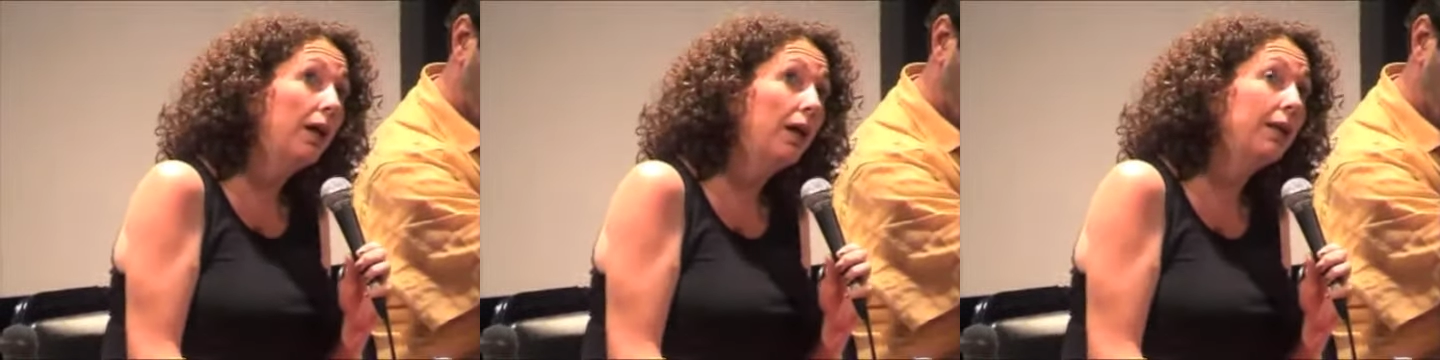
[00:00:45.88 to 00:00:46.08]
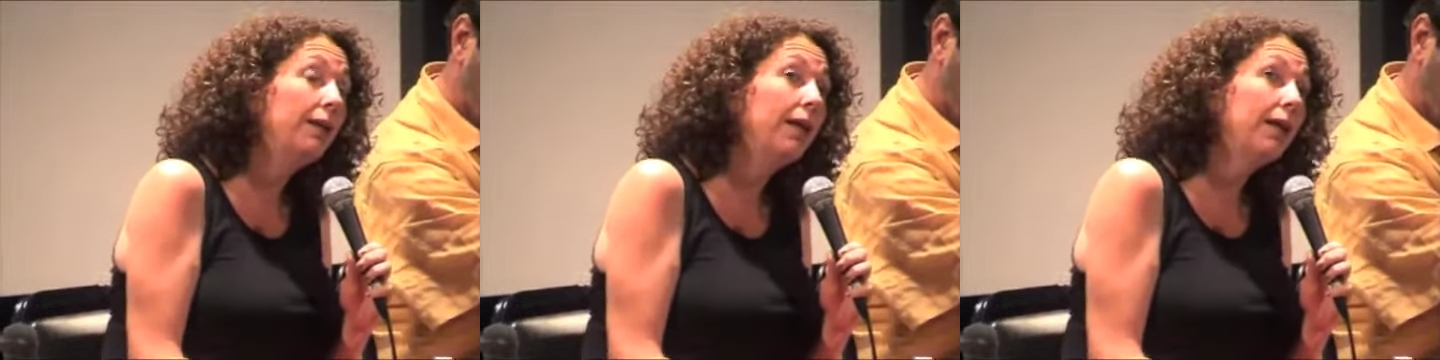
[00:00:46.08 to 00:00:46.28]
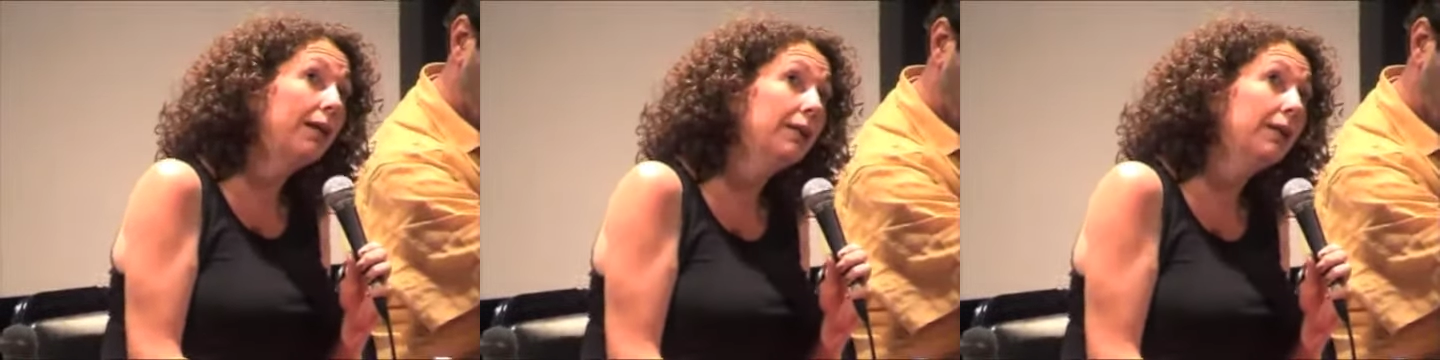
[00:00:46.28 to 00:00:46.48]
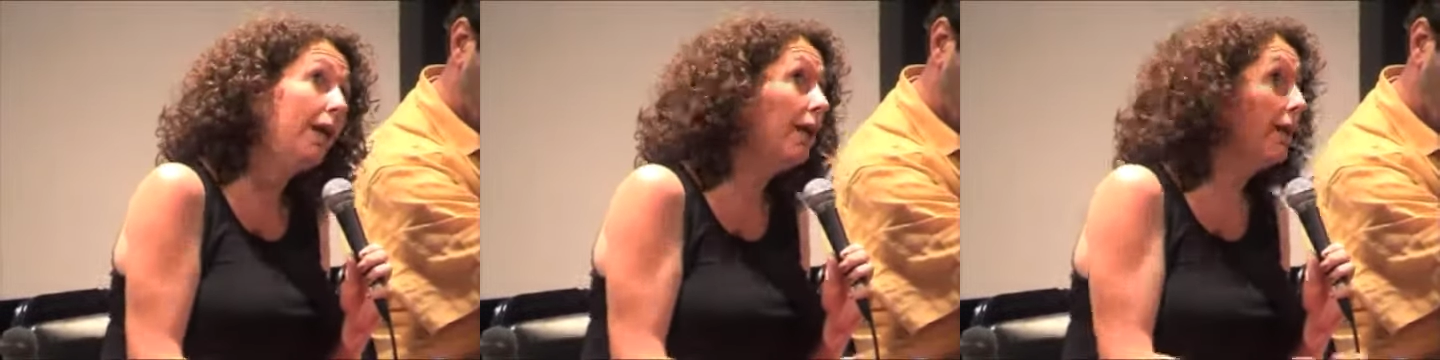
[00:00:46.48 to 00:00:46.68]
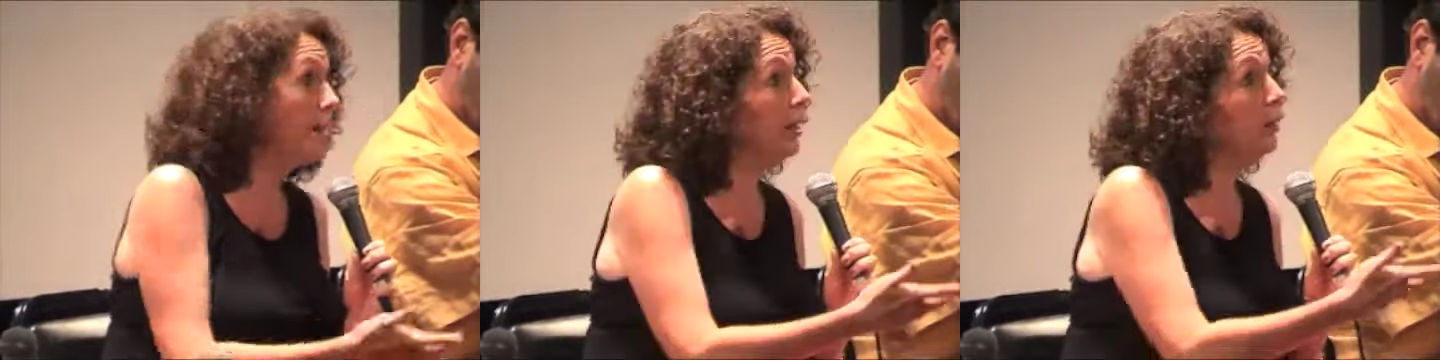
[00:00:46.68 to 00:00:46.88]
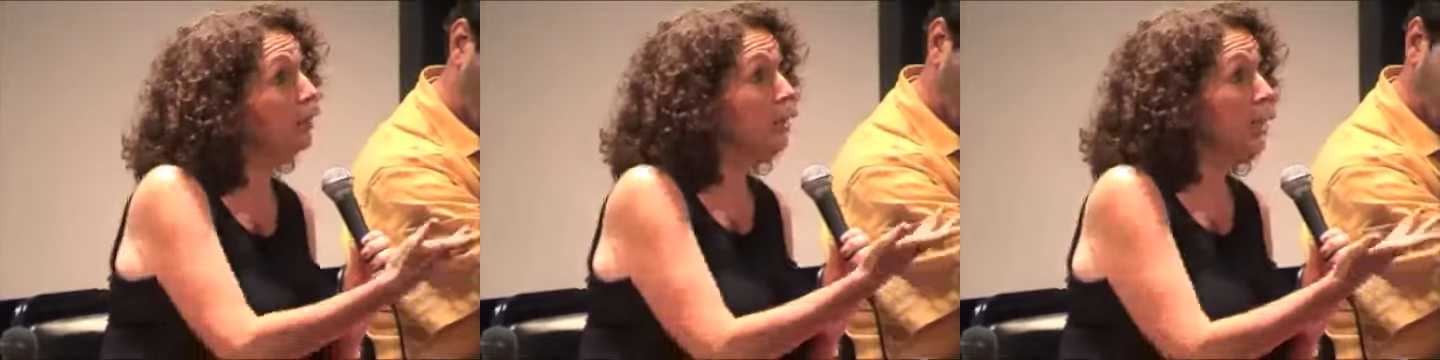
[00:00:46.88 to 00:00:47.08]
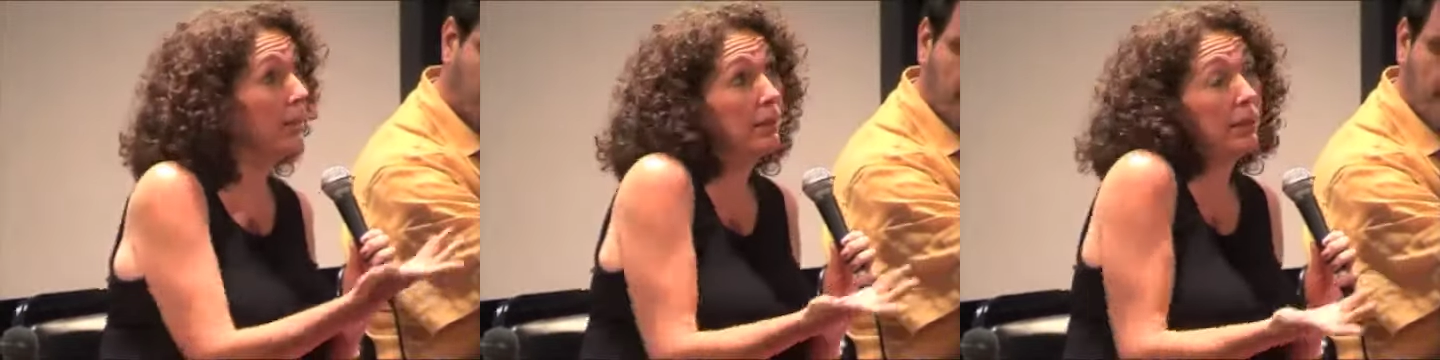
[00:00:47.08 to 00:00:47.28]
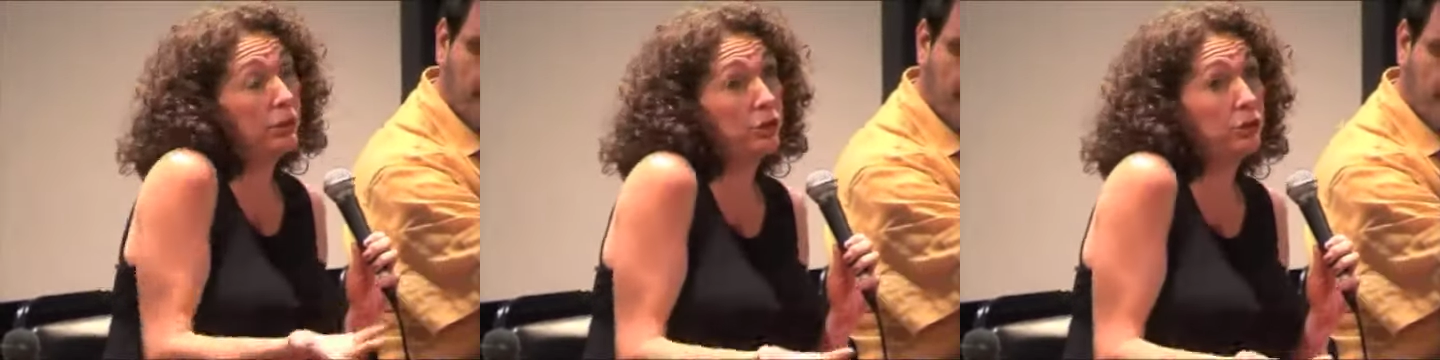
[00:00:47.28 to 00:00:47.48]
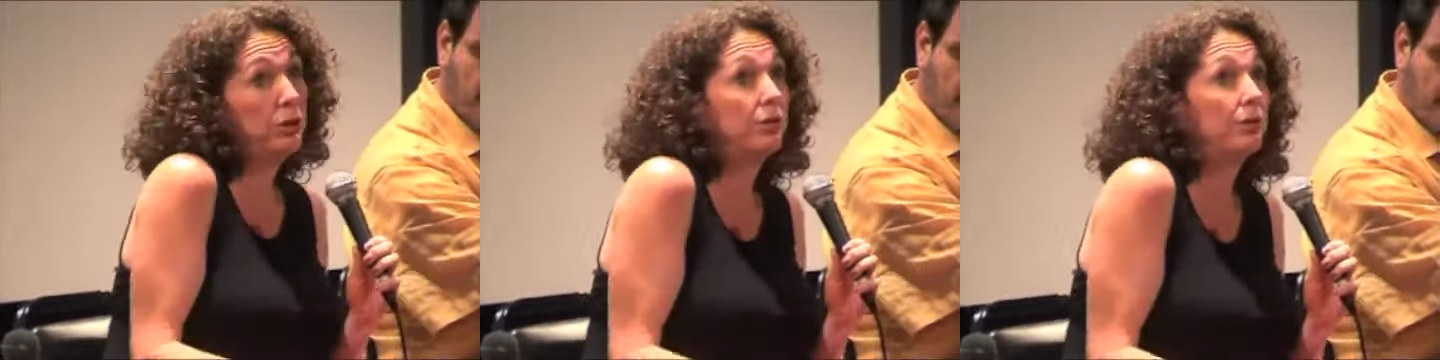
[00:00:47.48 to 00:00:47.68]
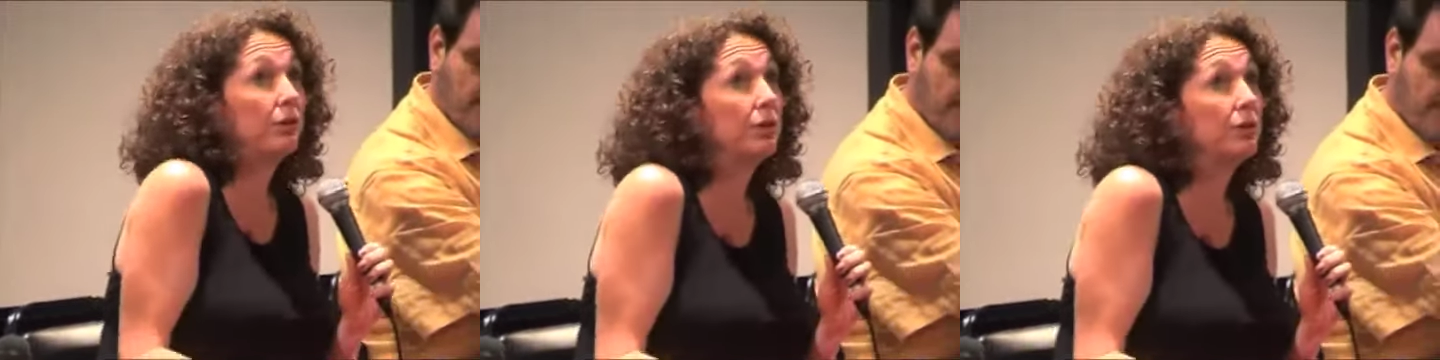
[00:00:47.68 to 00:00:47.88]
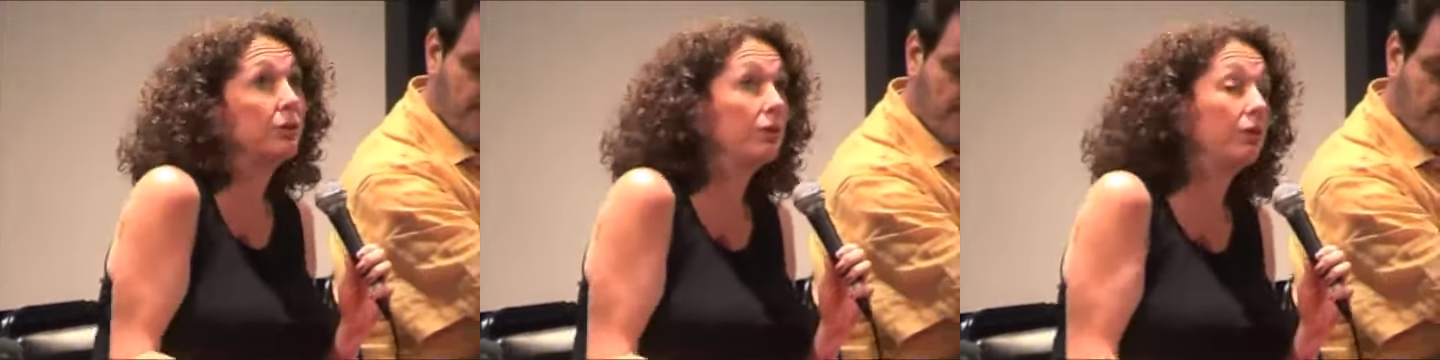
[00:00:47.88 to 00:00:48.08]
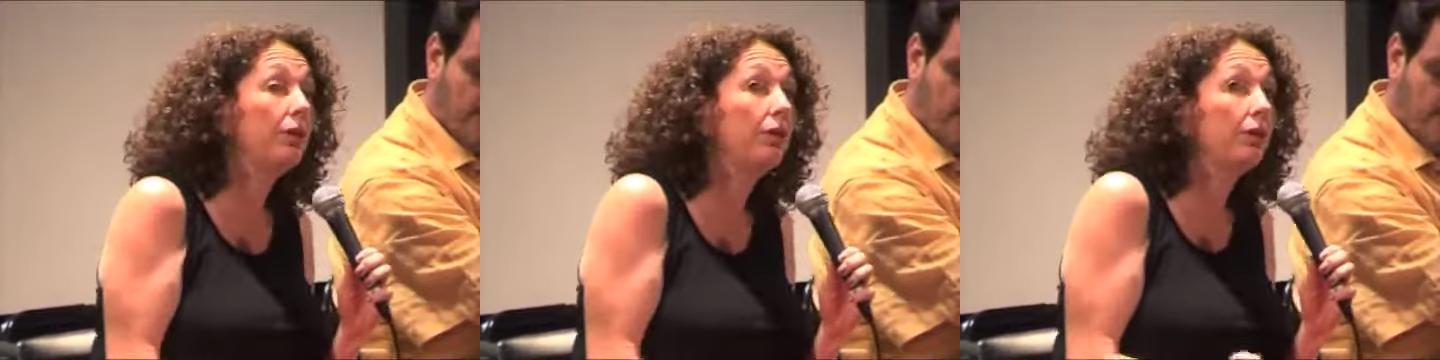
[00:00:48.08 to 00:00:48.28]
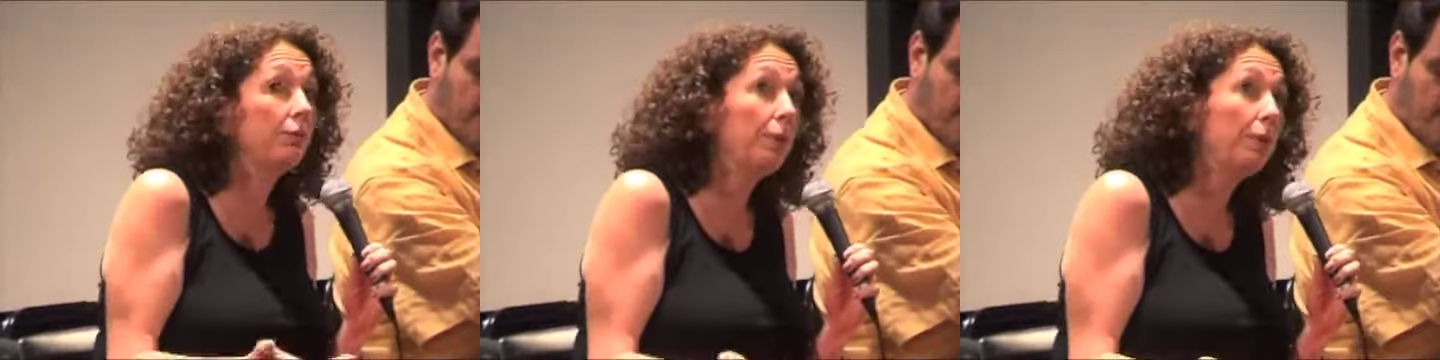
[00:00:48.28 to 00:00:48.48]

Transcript: And then they were kind of like, sure, rehearsal, you know,